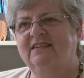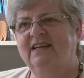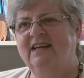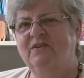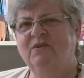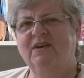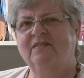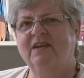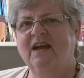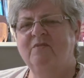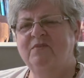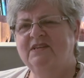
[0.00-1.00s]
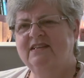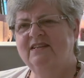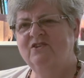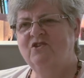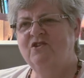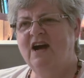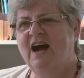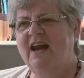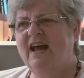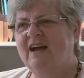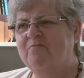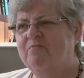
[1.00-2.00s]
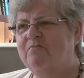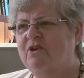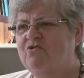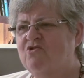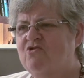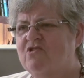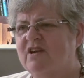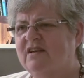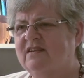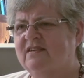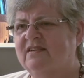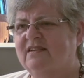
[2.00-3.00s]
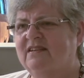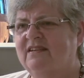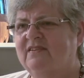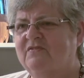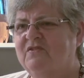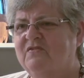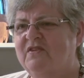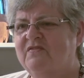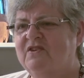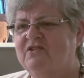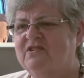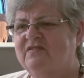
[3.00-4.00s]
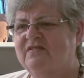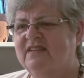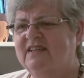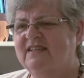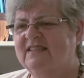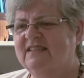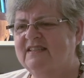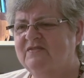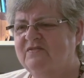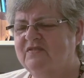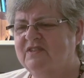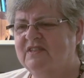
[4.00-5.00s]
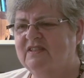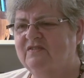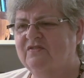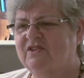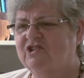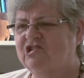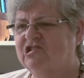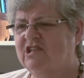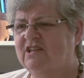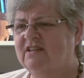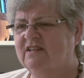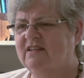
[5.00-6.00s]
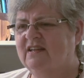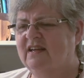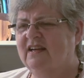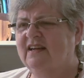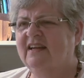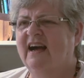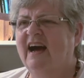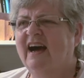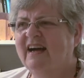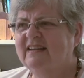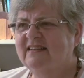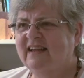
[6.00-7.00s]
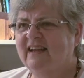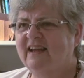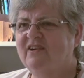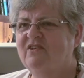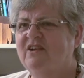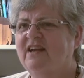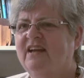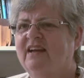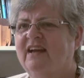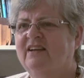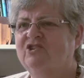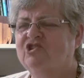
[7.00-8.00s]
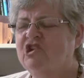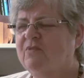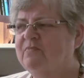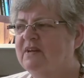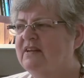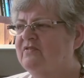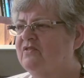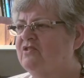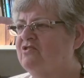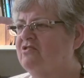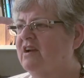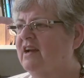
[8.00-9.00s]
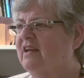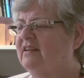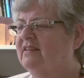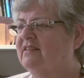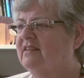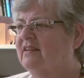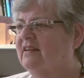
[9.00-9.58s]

Anyway, but you know, I like perogen if you've ever heard of that, and gefilte fish and gehakte herring and chop liver and